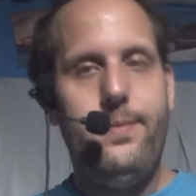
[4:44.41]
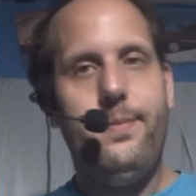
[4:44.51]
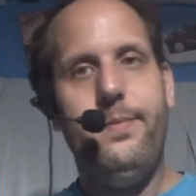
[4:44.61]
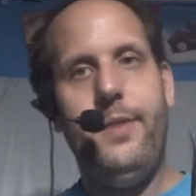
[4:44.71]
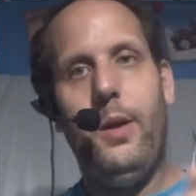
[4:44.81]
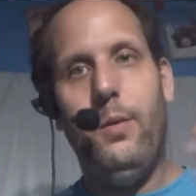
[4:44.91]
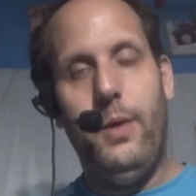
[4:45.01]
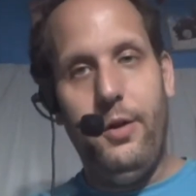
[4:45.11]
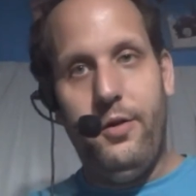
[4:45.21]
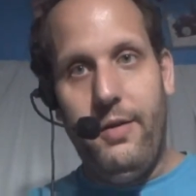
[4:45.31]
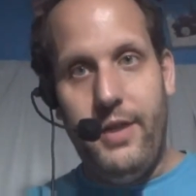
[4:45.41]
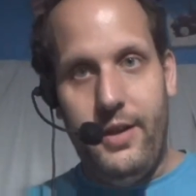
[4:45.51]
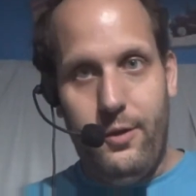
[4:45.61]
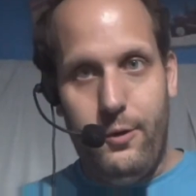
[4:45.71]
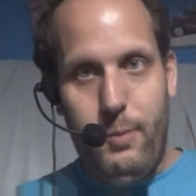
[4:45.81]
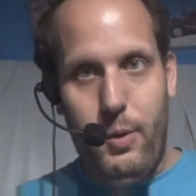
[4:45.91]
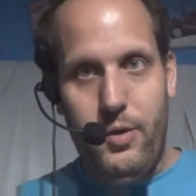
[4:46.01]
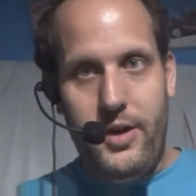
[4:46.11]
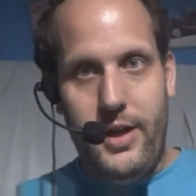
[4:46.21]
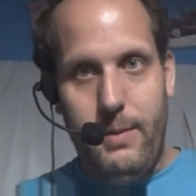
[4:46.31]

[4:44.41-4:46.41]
Windows 7 isn't supported anymore.